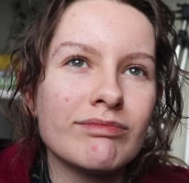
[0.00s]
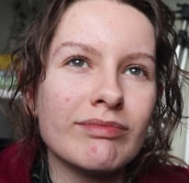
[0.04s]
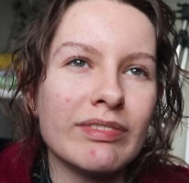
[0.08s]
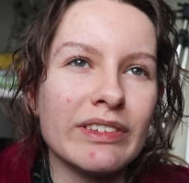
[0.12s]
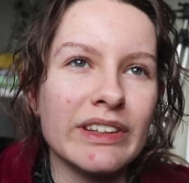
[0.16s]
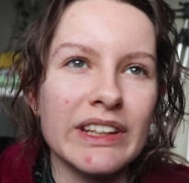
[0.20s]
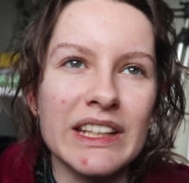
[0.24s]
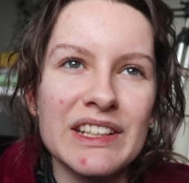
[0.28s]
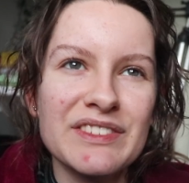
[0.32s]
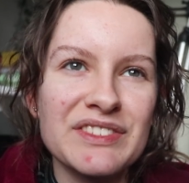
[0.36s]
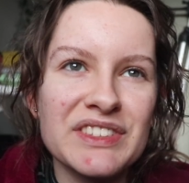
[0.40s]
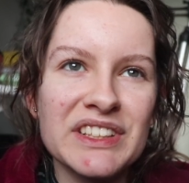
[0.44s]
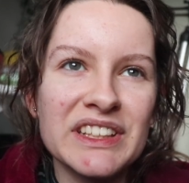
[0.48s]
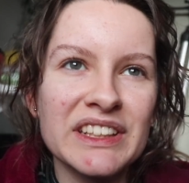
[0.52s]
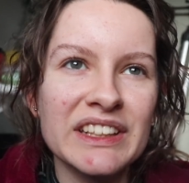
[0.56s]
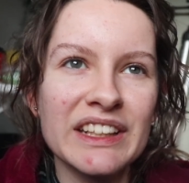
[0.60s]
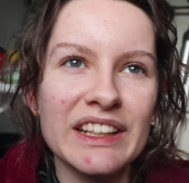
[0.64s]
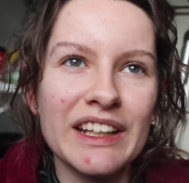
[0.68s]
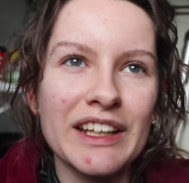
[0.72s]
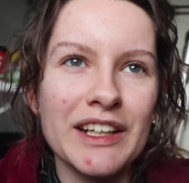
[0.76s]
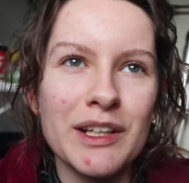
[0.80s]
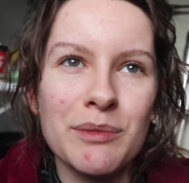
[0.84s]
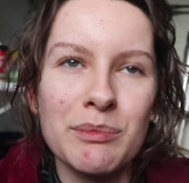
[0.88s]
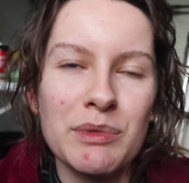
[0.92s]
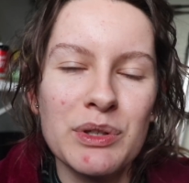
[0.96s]
living
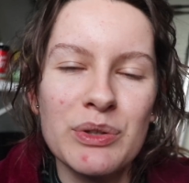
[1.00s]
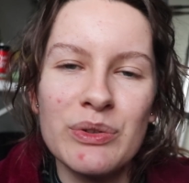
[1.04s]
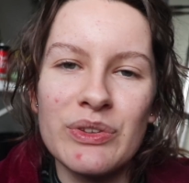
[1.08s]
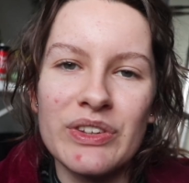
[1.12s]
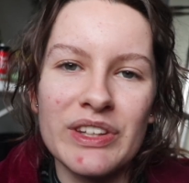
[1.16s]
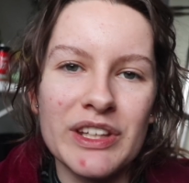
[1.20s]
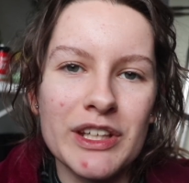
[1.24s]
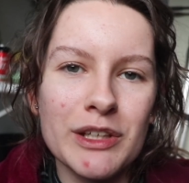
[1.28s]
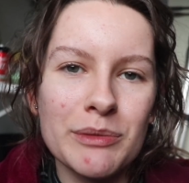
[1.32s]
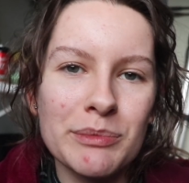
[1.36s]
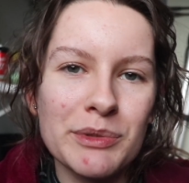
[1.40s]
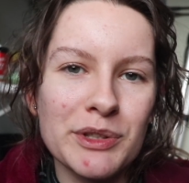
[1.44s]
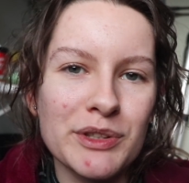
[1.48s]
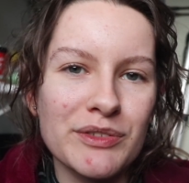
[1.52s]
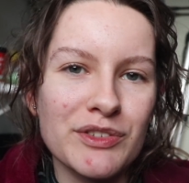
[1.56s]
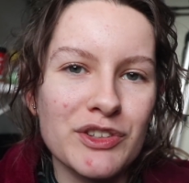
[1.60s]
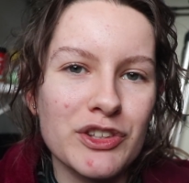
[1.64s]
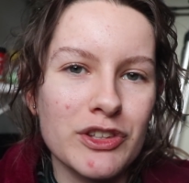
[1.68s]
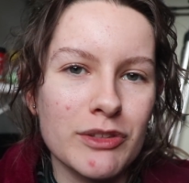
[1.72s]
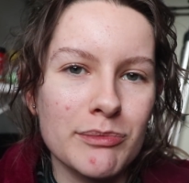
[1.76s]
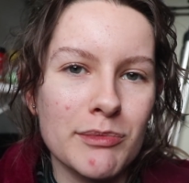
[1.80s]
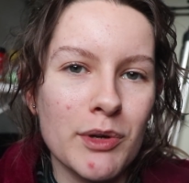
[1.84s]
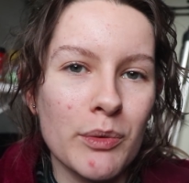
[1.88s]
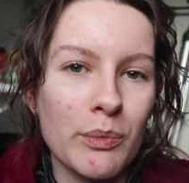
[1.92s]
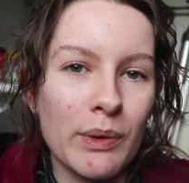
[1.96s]
in a museum over
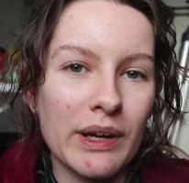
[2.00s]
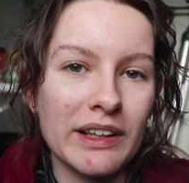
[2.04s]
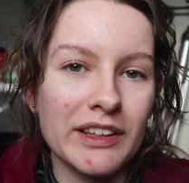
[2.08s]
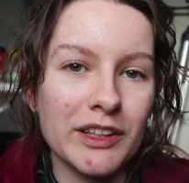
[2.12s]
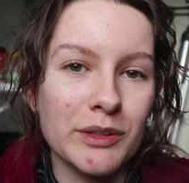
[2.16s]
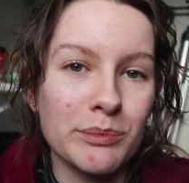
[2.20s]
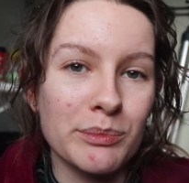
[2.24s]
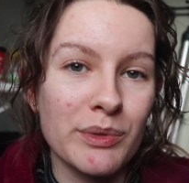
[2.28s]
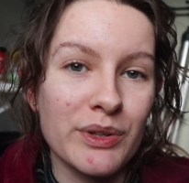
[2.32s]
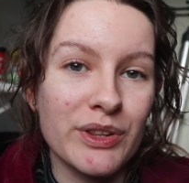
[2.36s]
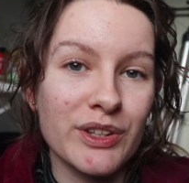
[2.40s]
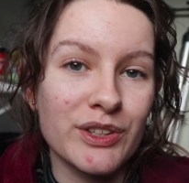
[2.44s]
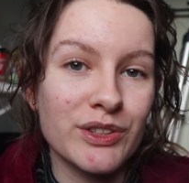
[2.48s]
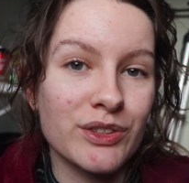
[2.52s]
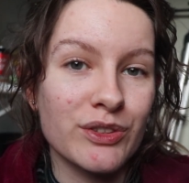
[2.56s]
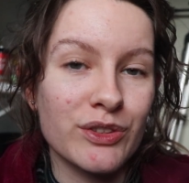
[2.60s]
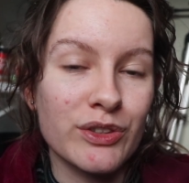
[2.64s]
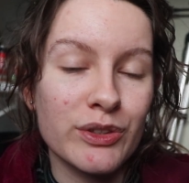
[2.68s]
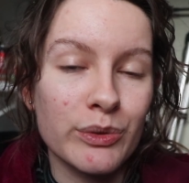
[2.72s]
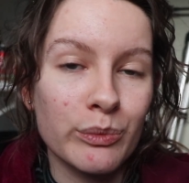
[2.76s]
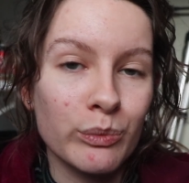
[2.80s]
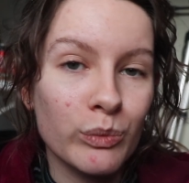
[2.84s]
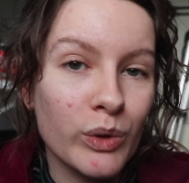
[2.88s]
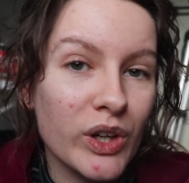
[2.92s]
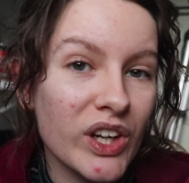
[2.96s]
summer while her mother does
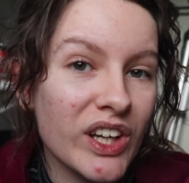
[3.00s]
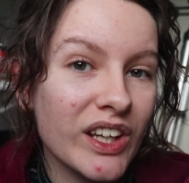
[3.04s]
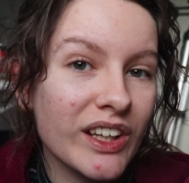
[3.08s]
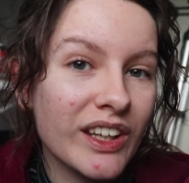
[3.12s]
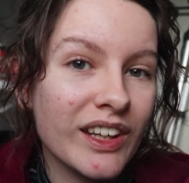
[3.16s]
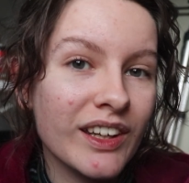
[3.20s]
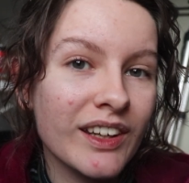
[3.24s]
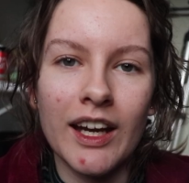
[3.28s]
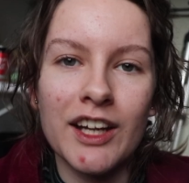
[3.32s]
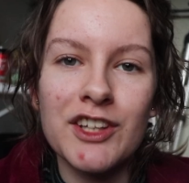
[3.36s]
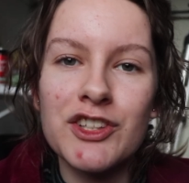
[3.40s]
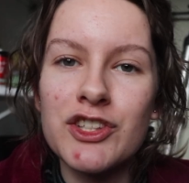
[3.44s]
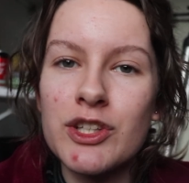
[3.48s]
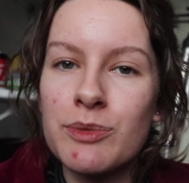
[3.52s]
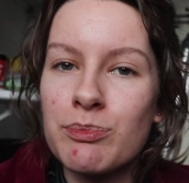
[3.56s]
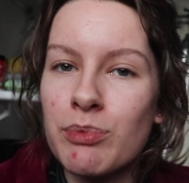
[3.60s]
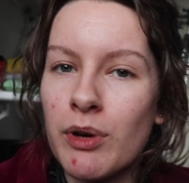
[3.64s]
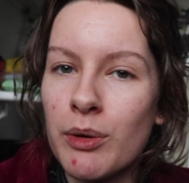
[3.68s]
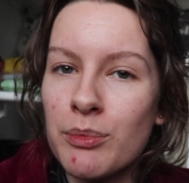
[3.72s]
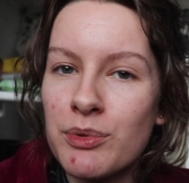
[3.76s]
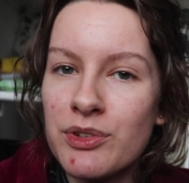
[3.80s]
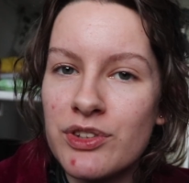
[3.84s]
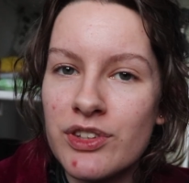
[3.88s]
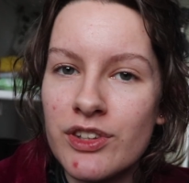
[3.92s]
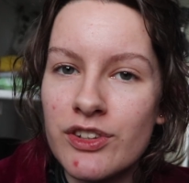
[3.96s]
some work, and she
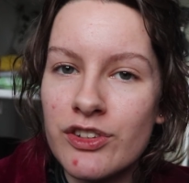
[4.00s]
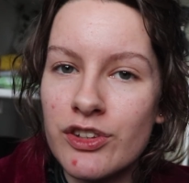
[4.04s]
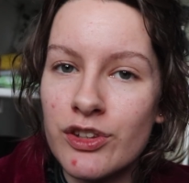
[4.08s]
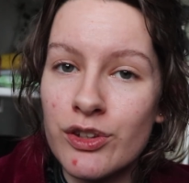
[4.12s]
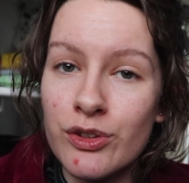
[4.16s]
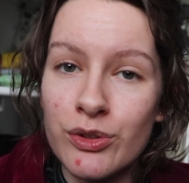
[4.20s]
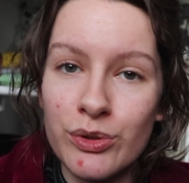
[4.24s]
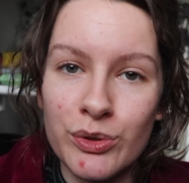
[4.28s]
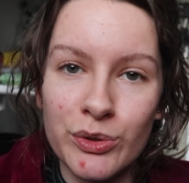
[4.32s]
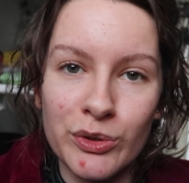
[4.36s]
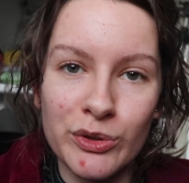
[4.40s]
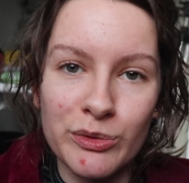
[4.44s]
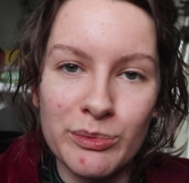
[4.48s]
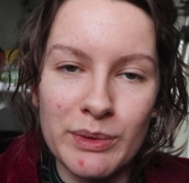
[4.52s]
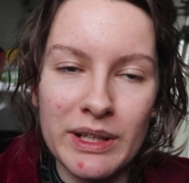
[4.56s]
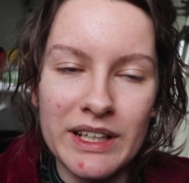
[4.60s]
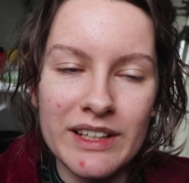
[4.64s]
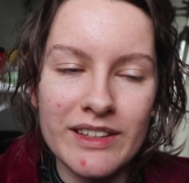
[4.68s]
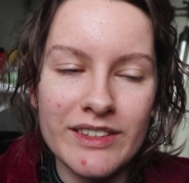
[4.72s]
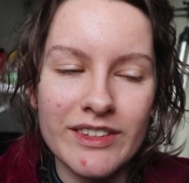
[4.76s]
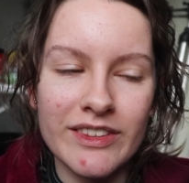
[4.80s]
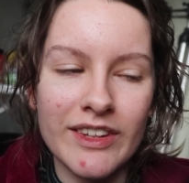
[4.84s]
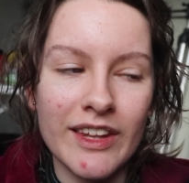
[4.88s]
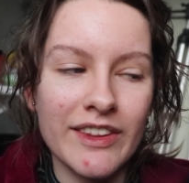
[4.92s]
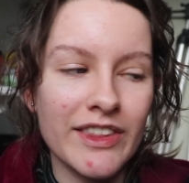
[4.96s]
promises her
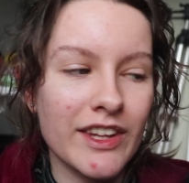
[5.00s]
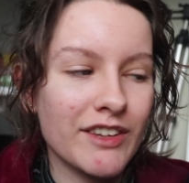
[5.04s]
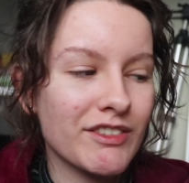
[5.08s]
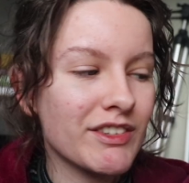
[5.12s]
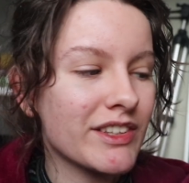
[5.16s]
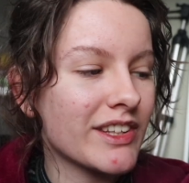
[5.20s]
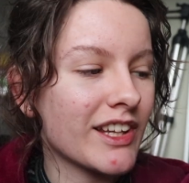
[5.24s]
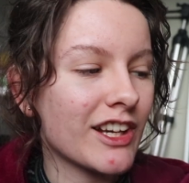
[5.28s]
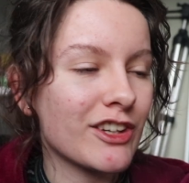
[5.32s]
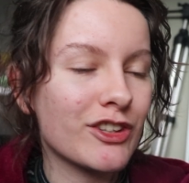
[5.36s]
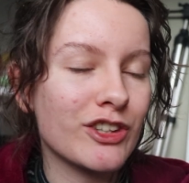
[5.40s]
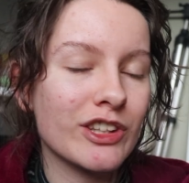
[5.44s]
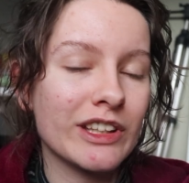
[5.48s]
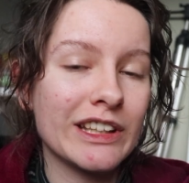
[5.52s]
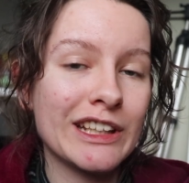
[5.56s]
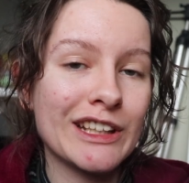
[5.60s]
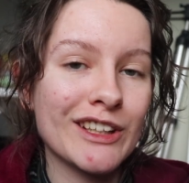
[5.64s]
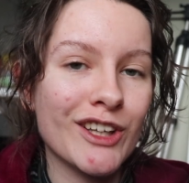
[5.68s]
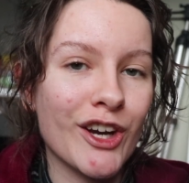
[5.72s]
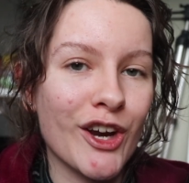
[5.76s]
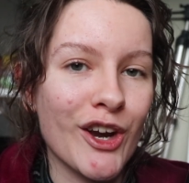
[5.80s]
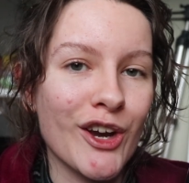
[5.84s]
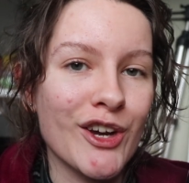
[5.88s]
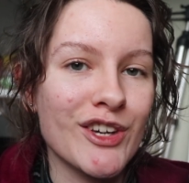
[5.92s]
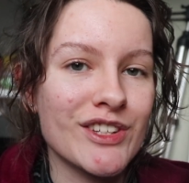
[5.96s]
schoolmates that there is actually a
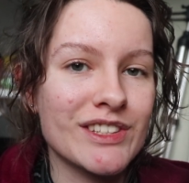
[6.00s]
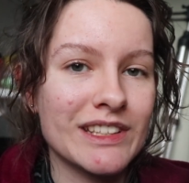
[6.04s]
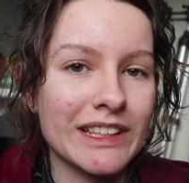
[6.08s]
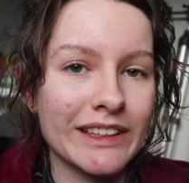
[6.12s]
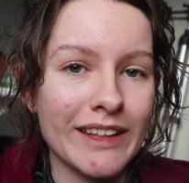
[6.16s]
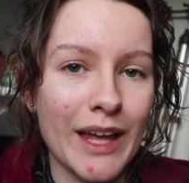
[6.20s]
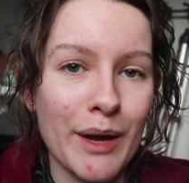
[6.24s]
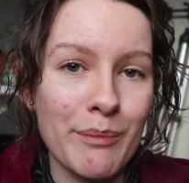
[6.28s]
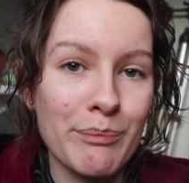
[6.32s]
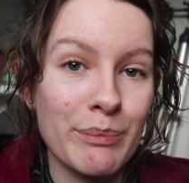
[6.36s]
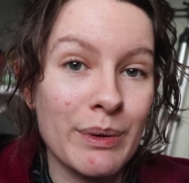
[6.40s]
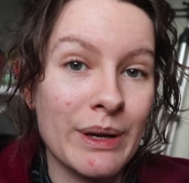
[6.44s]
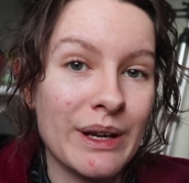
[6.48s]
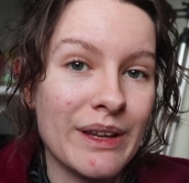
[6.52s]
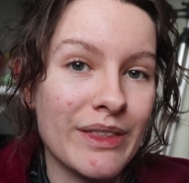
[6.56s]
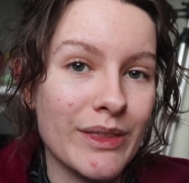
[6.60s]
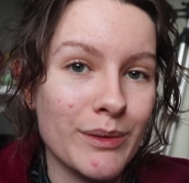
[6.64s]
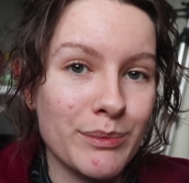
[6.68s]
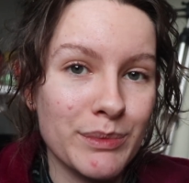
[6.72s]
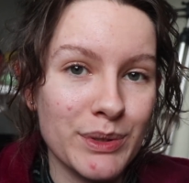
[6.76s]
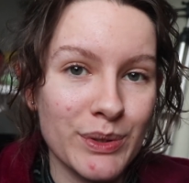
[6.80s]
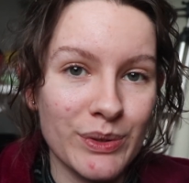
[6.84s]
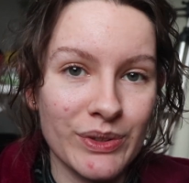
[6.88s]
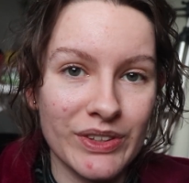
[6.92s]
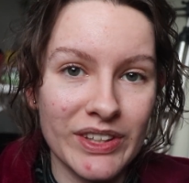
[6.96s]
cursed lamp in the
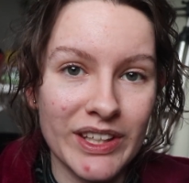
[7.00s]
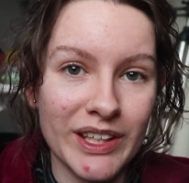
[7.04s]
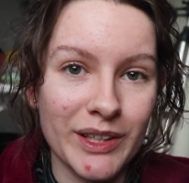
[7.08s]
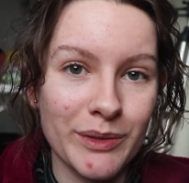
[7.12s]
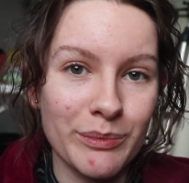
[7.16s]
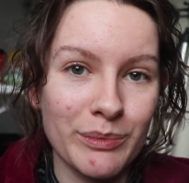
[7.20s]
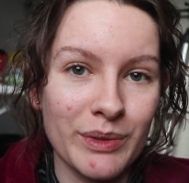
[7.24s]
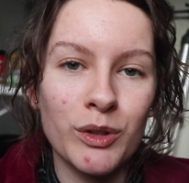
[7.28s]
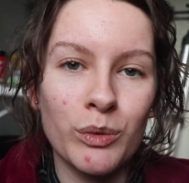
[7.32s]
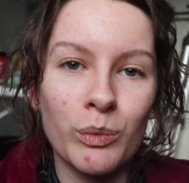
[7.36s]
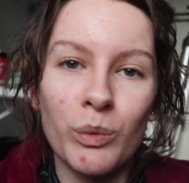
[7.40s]
museum.